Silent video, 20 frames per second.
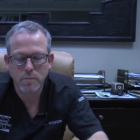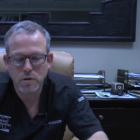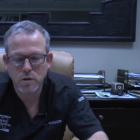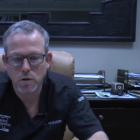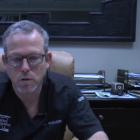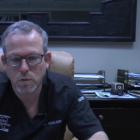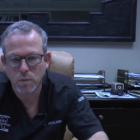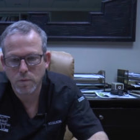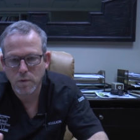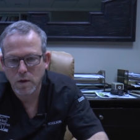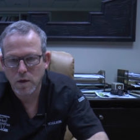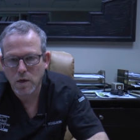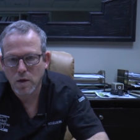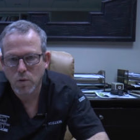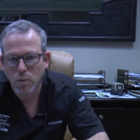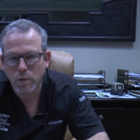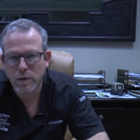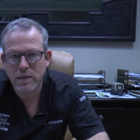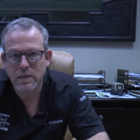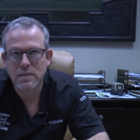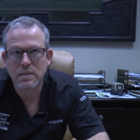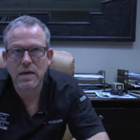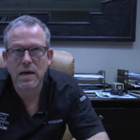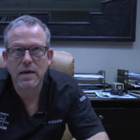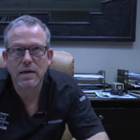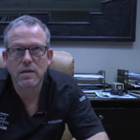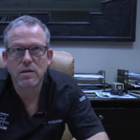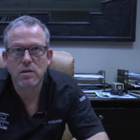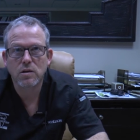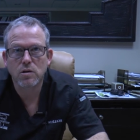So we
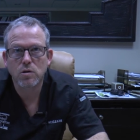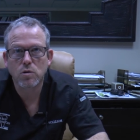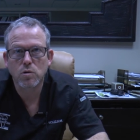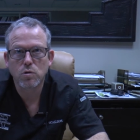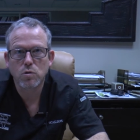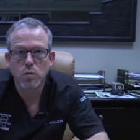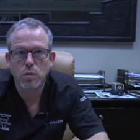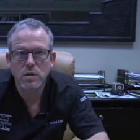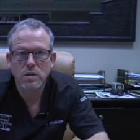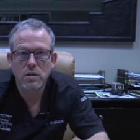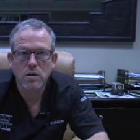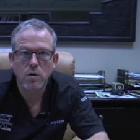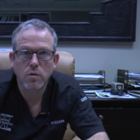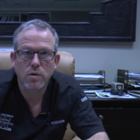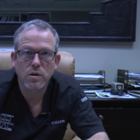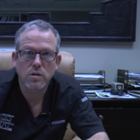decided to use what's known